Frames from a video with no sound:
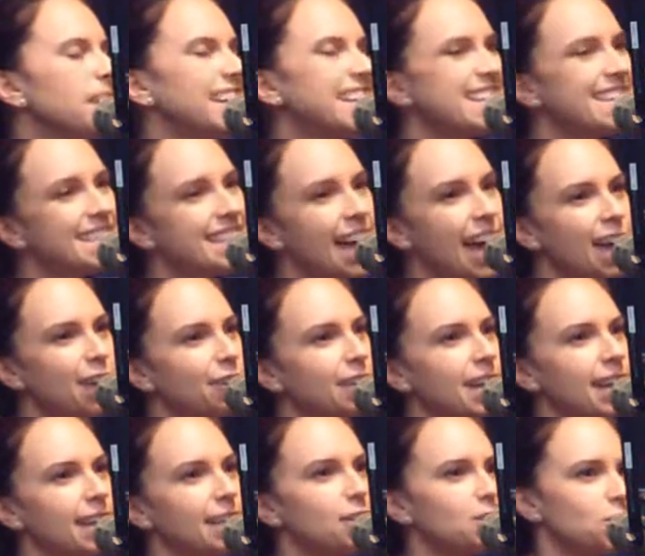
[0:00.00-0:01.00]
pick a
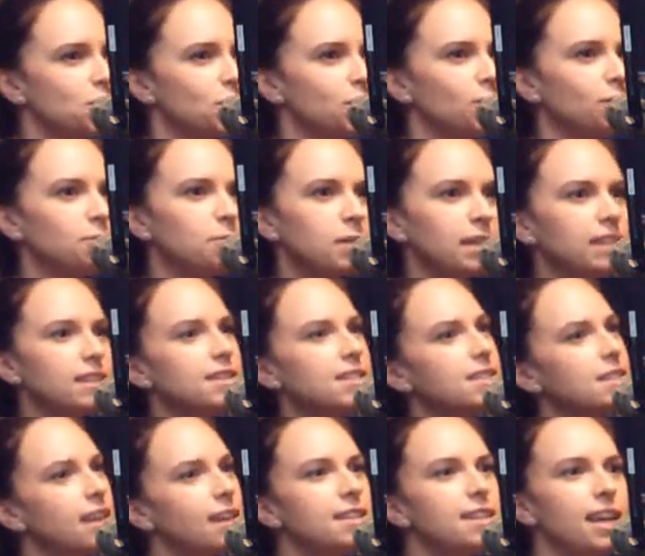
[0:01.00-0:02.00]
Saturday in June. Pick a
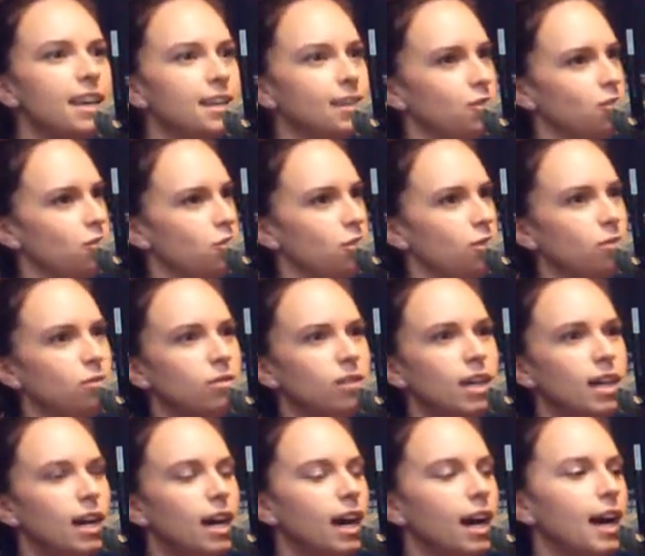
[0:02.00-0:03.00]
Sunday in
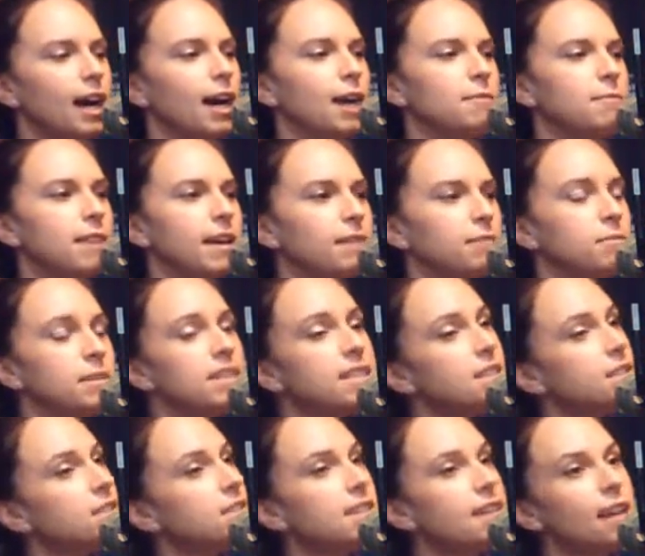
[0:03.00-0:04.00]
June. Okay. But
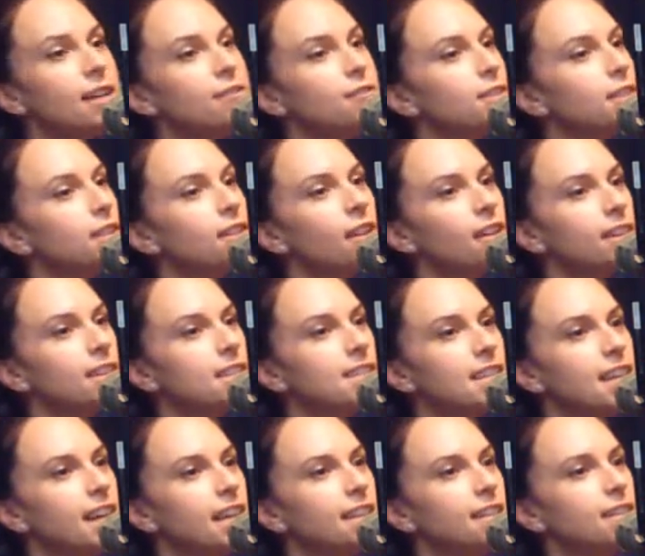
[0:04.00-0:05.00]
still sign up for the
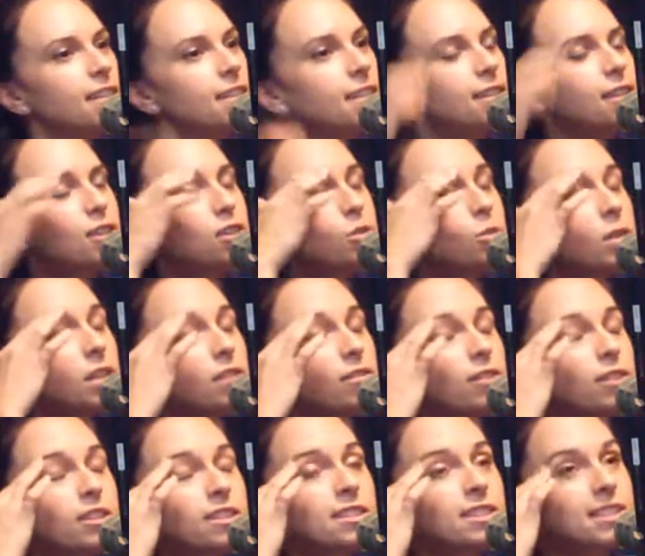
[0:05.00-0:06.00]
longest day. The
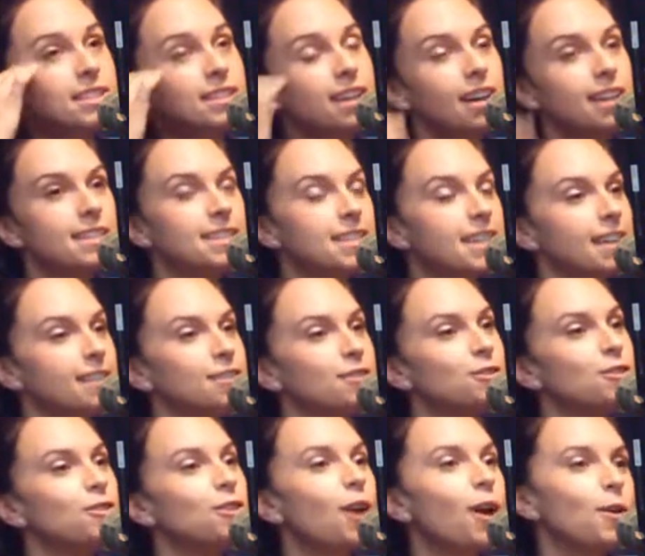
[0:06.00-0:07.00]
21st is not set in
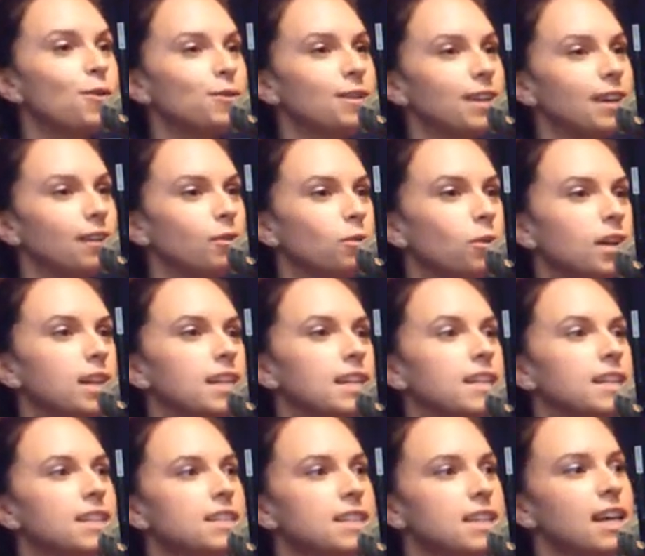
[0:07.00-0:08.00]
stone. What
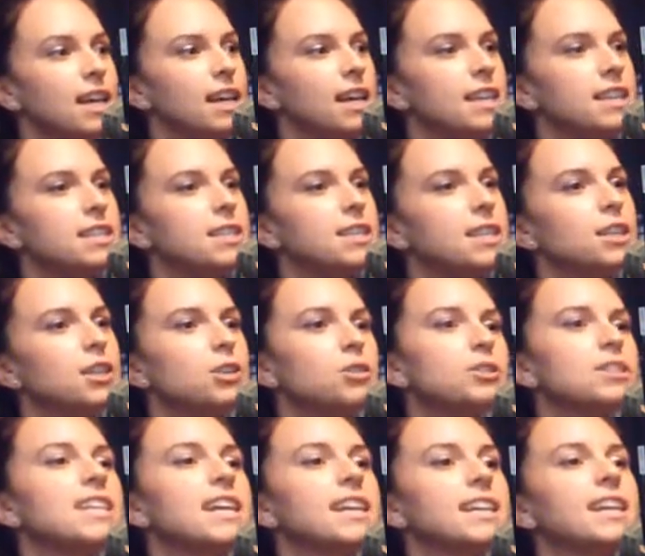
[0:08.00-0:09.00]
is that
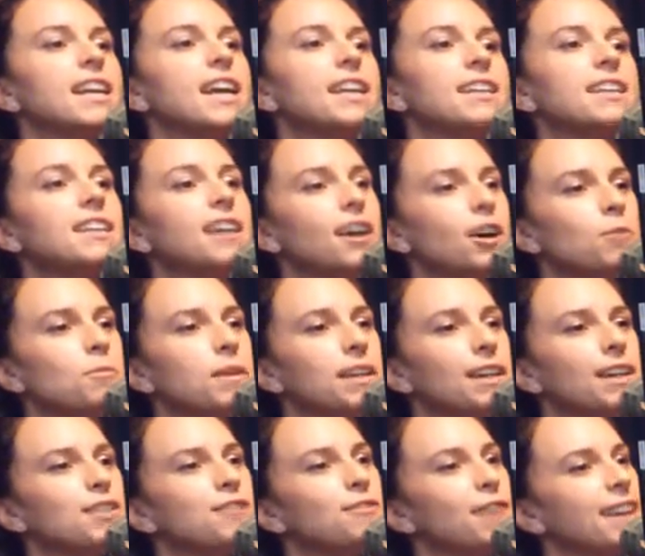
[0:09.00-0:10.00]
you're dedicated to
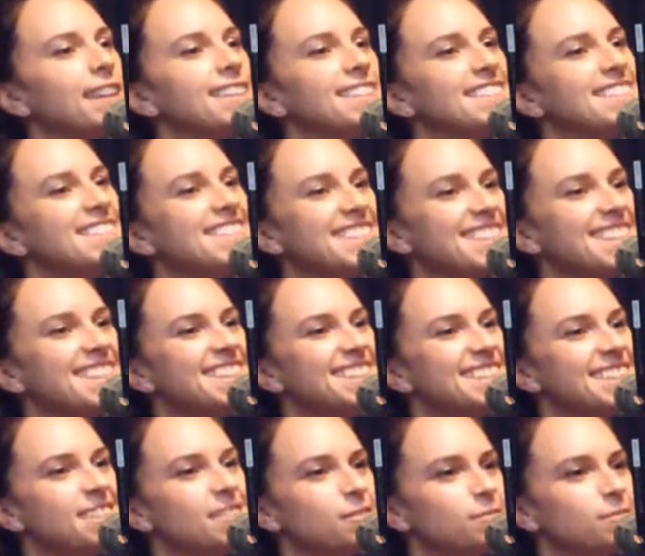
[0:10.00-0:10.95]
helping us fight this disease.